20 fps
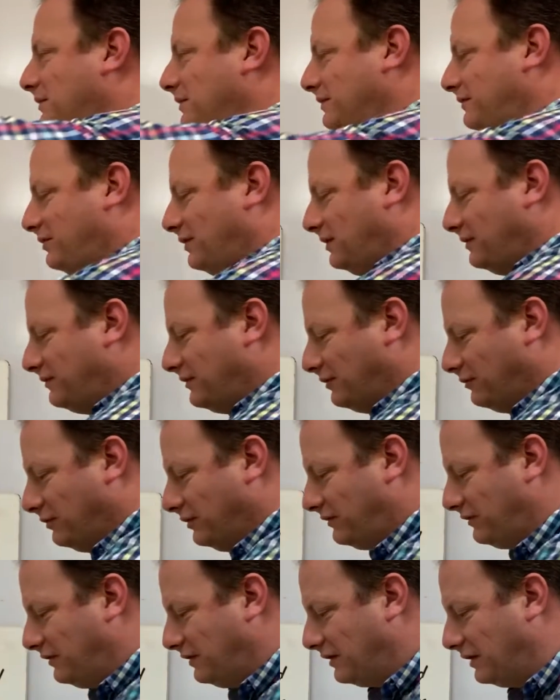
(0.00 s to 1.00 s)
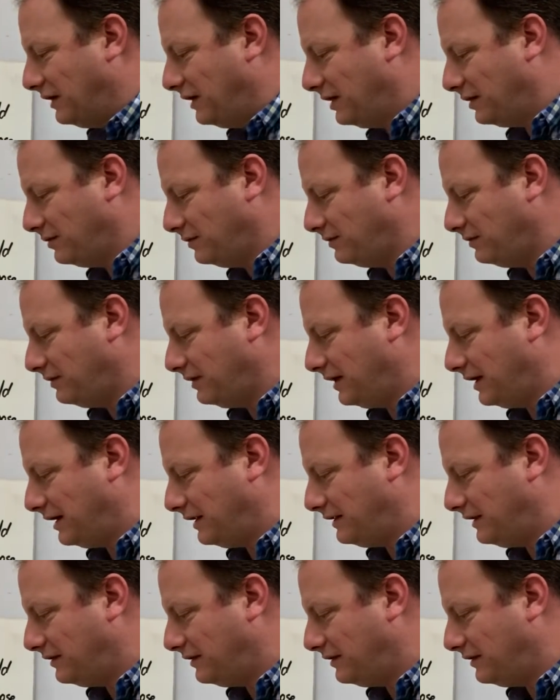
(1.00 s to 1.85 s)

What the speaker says: of terms I want you to know.